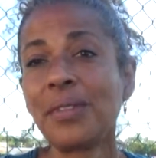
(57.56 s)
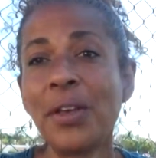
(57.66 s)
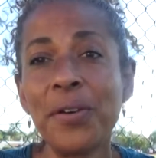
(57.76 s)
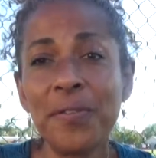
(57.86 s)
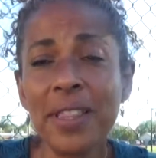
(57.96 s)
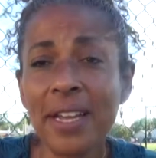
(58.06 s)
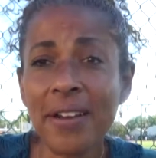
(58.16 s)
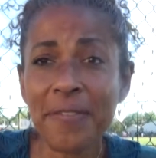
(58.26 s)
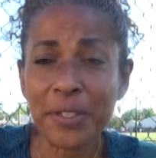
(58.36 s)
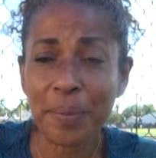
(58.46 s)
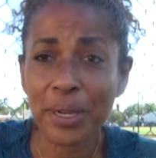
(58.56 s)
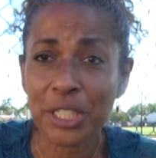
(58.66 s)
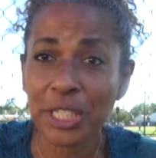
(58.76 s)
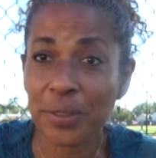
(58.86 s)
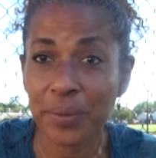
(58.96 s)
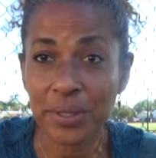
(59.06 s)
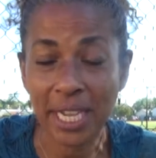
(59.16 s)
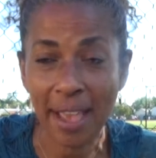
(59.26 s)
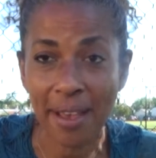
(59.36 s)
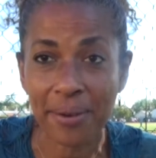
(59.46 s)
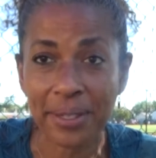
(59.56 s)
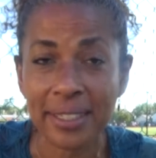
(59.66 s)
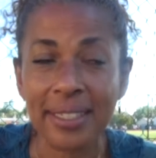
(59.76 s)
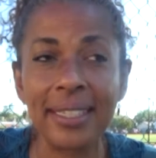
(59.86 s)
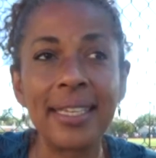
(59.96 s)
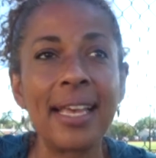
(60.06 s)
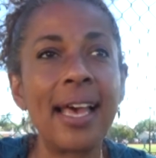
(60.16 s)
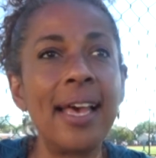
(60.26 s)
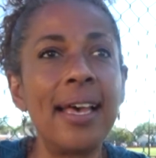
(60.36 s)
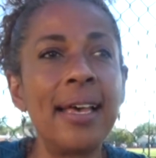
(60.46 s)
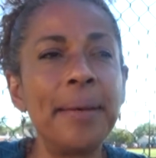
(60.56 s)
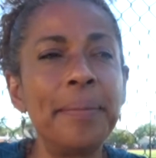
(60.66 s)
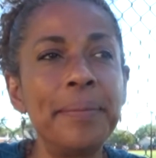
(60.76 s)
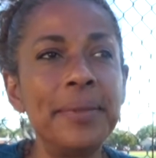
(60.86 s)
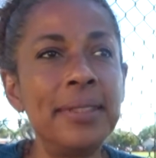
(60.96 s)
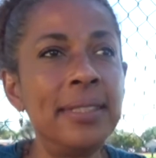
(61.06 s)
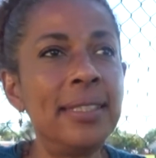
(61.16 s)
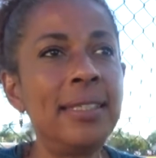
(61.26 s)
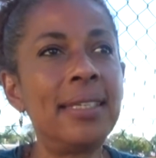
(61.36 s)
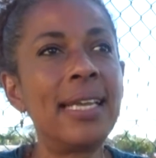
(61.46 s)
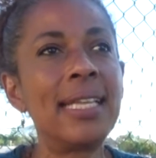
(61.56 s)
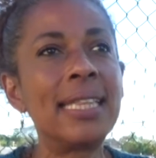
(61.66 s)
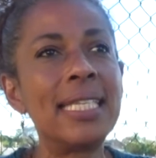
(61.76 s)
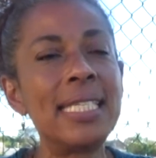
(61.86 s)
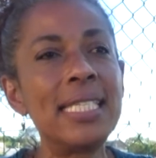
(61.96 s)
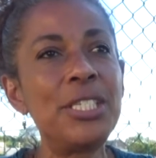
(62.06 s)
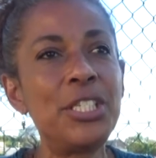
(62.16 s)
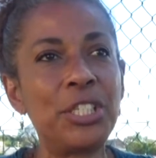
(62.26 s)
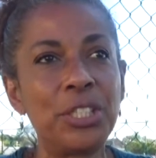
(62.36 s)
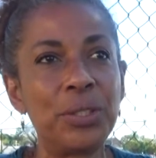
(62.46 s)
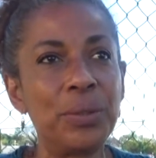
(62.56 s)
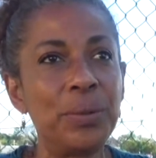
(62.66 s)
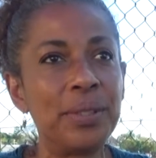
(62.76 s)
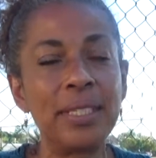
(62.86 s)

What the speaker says: over there after marching through town and listen to